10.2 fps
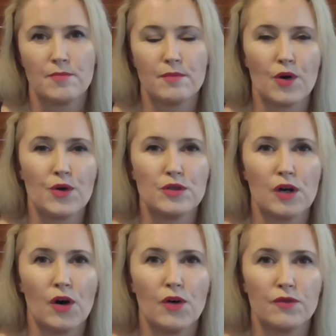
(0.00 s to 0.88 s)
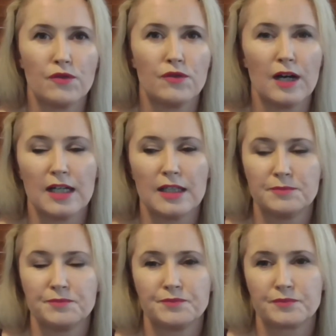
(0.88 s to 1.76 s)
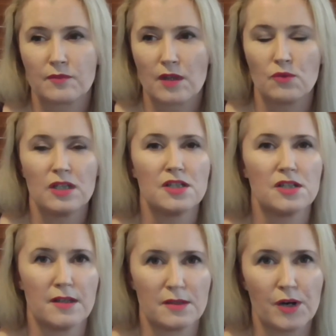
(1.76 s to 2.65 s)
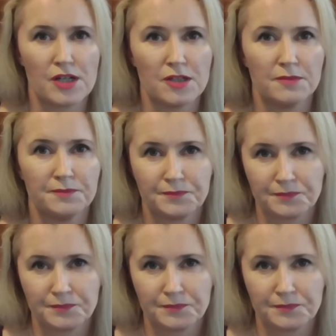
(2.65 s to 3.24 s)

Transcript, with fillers: mode of um, religious expression.